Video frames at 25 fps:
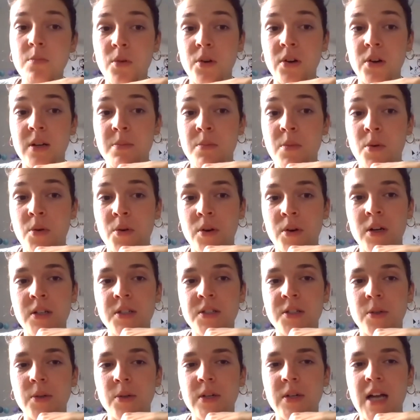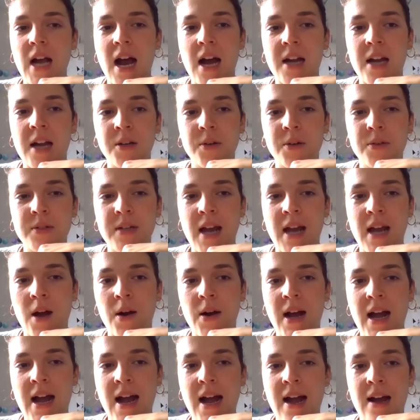more and more. So Ocado now
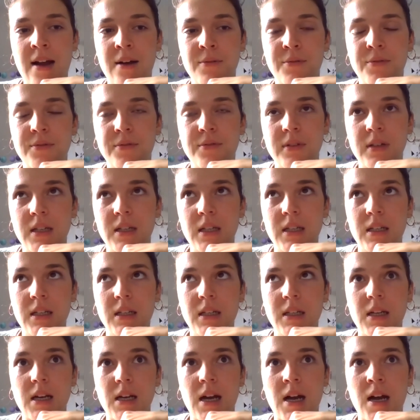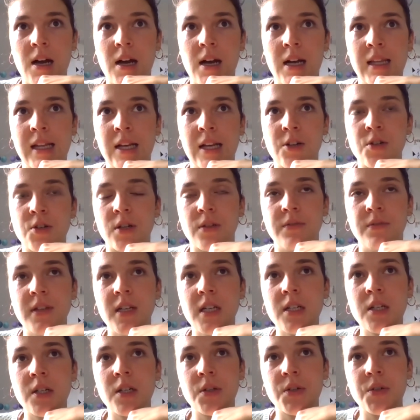have electric
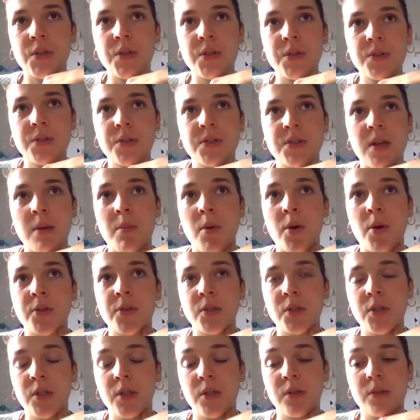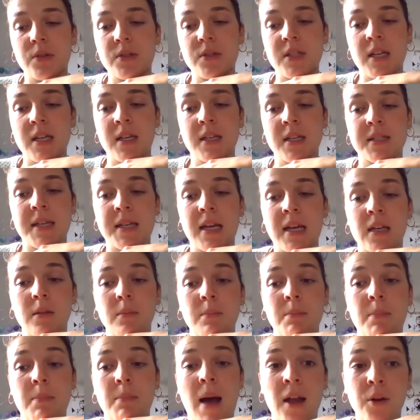vehicles. Some also use things like
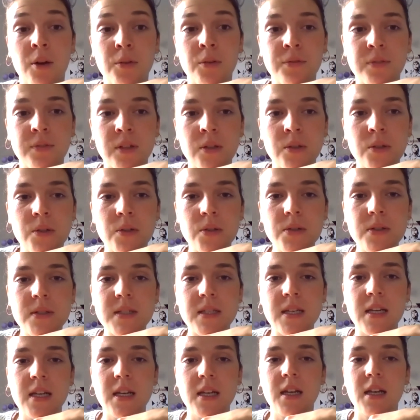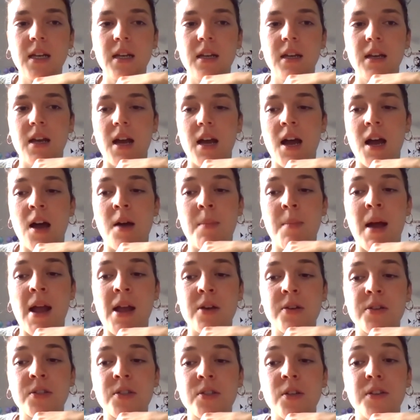biofuels.
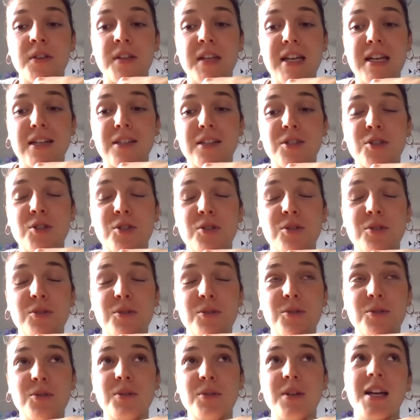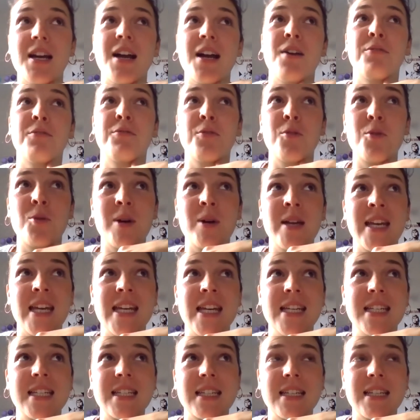I also think to
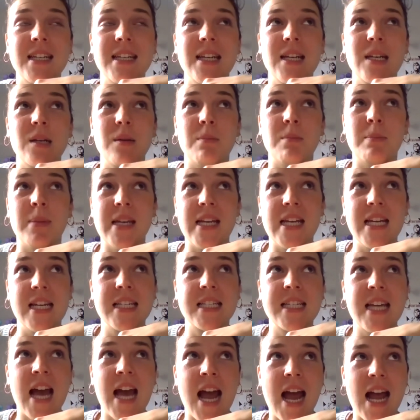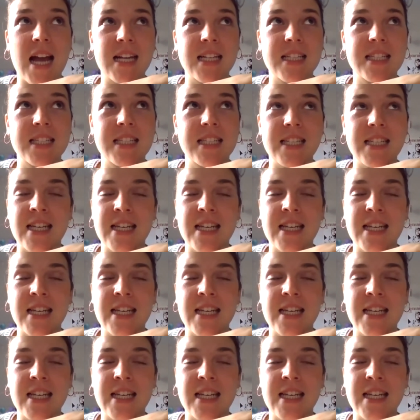avoid being taxed